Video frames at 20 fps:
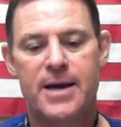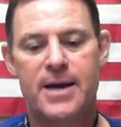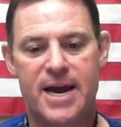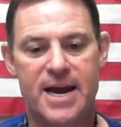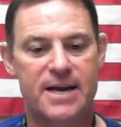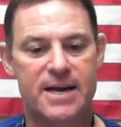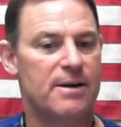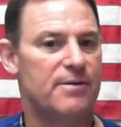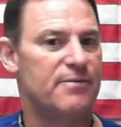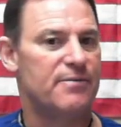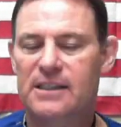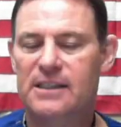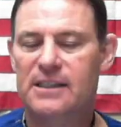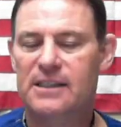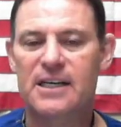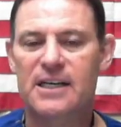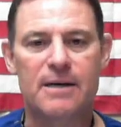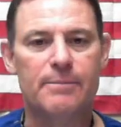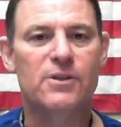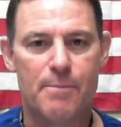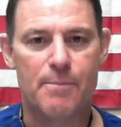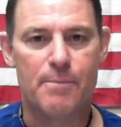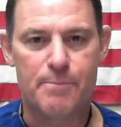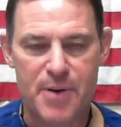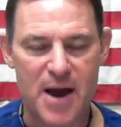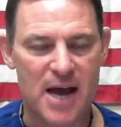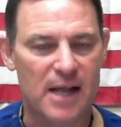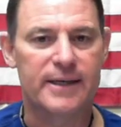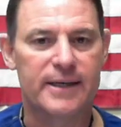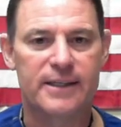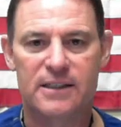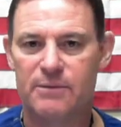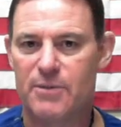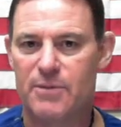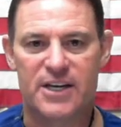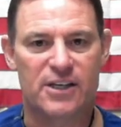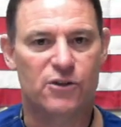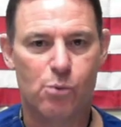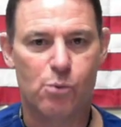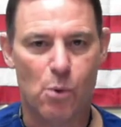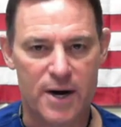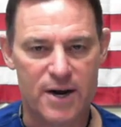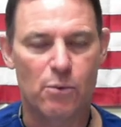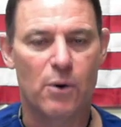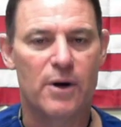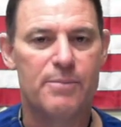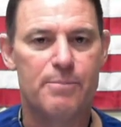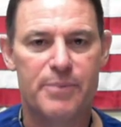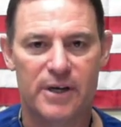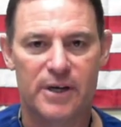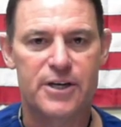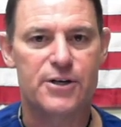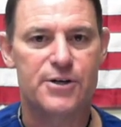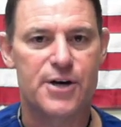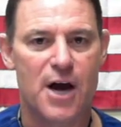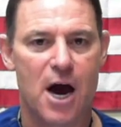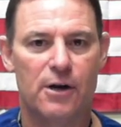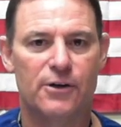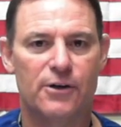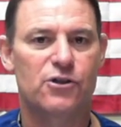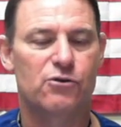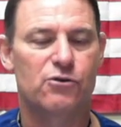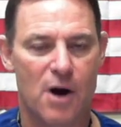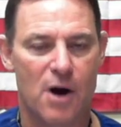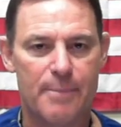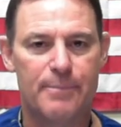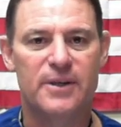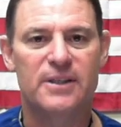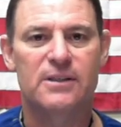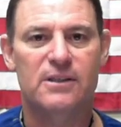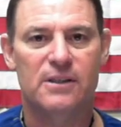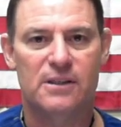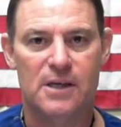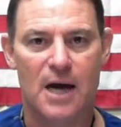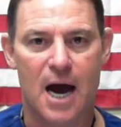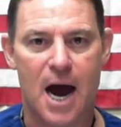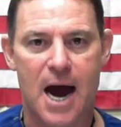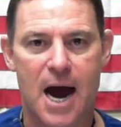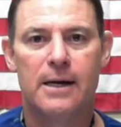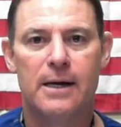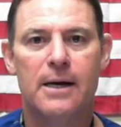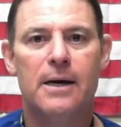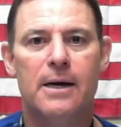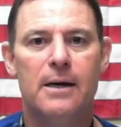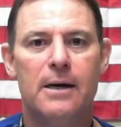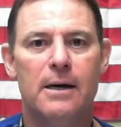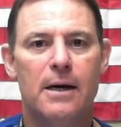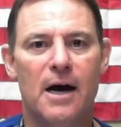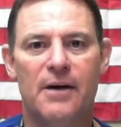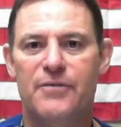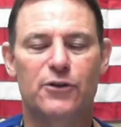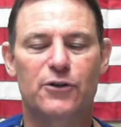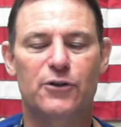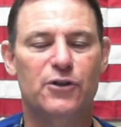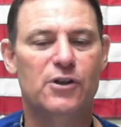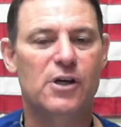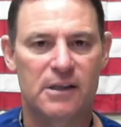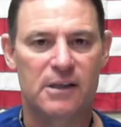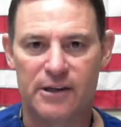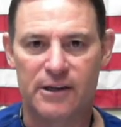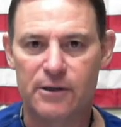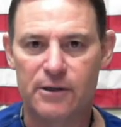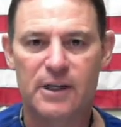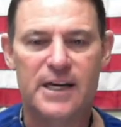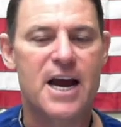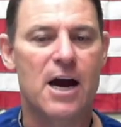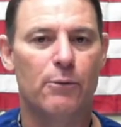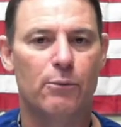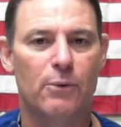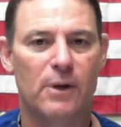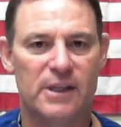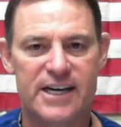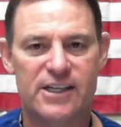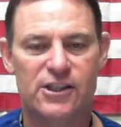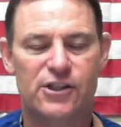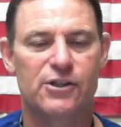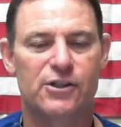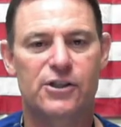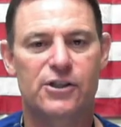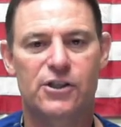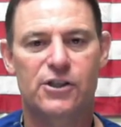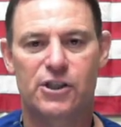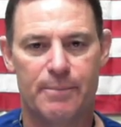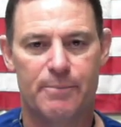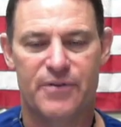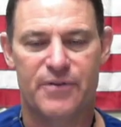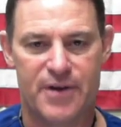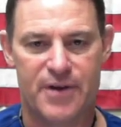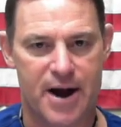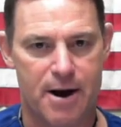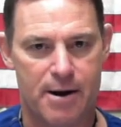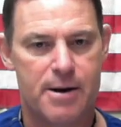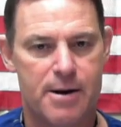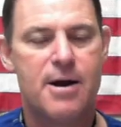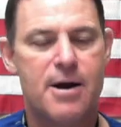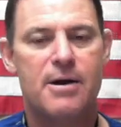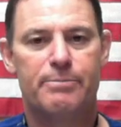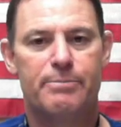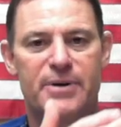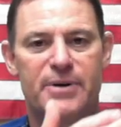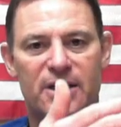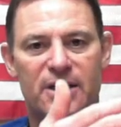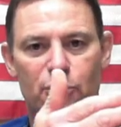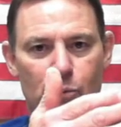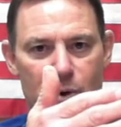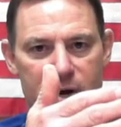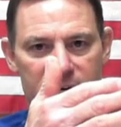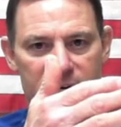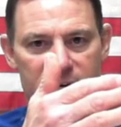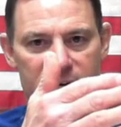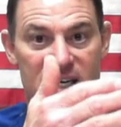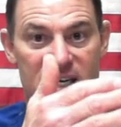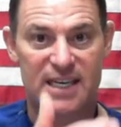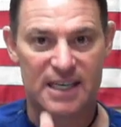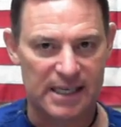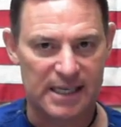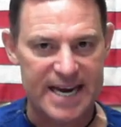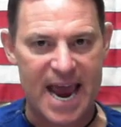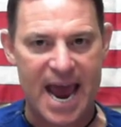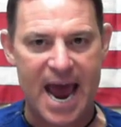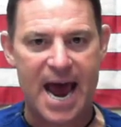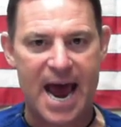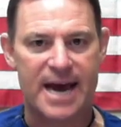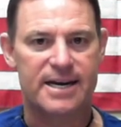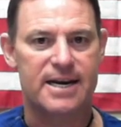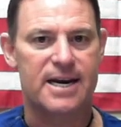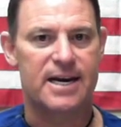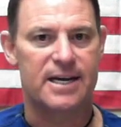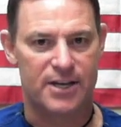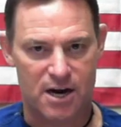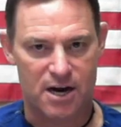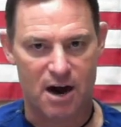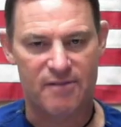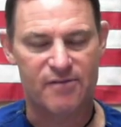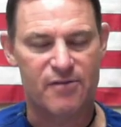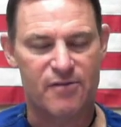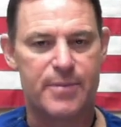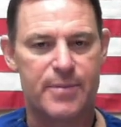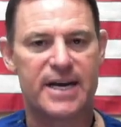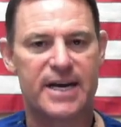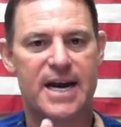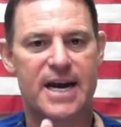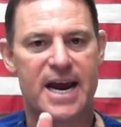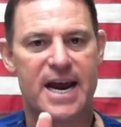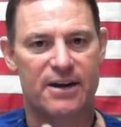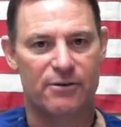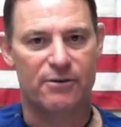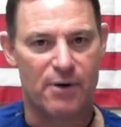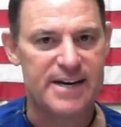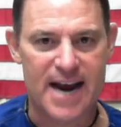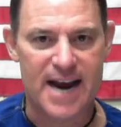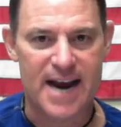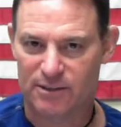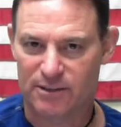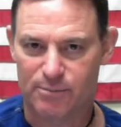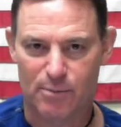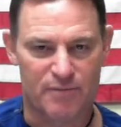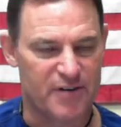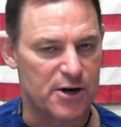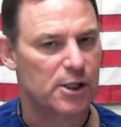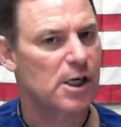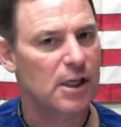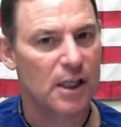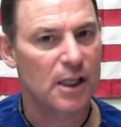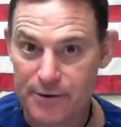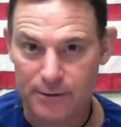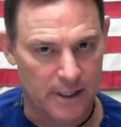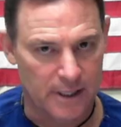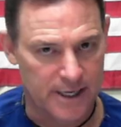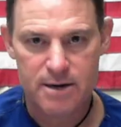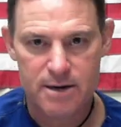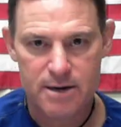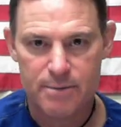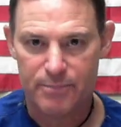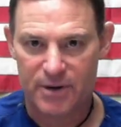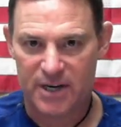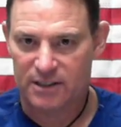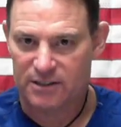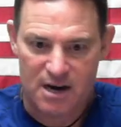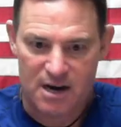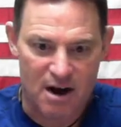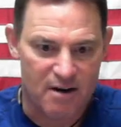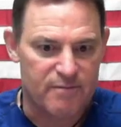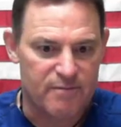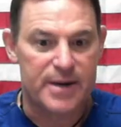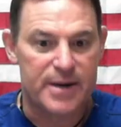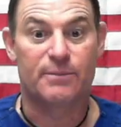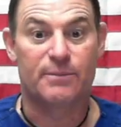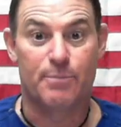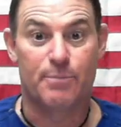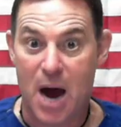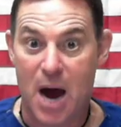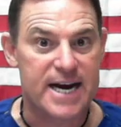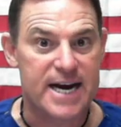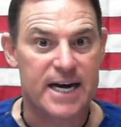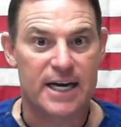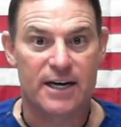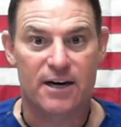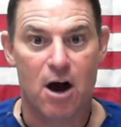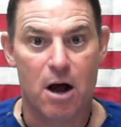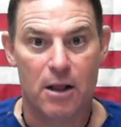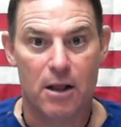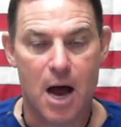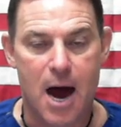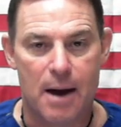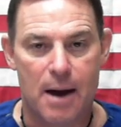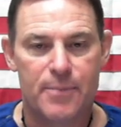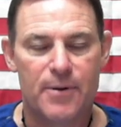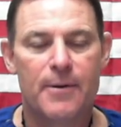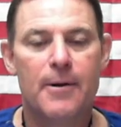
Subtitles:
And this seems compelling to me. $21 billion drop in stock. There's clearly a relationship there between Gilead and the government and Rendezmavir, clearly, because the government is buying it all up.